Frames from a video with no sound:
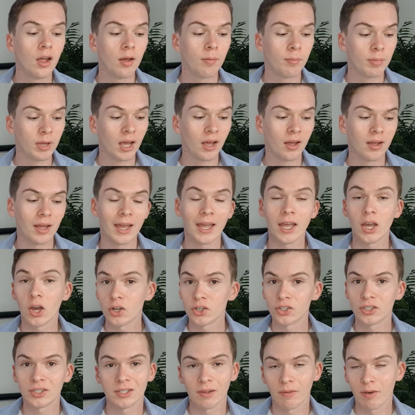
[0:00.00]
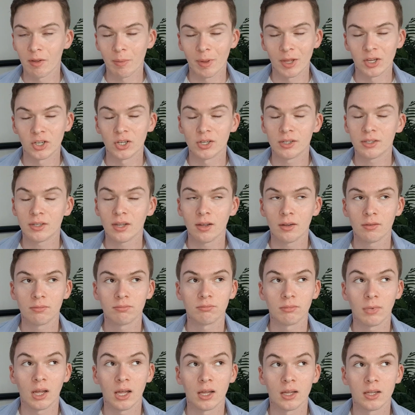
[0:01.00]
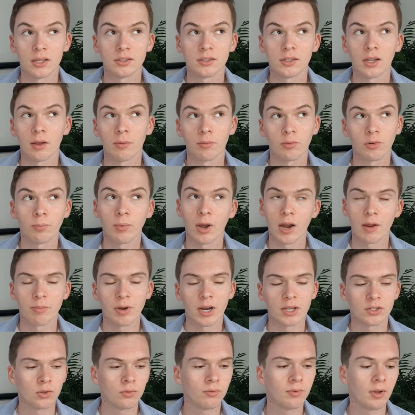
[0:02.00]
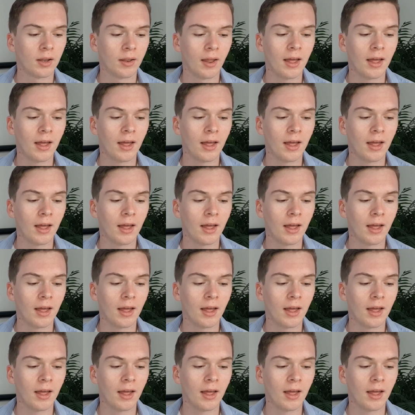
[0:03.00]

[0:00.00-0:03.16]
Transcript: But yeah, 870 pages is pretty impressive.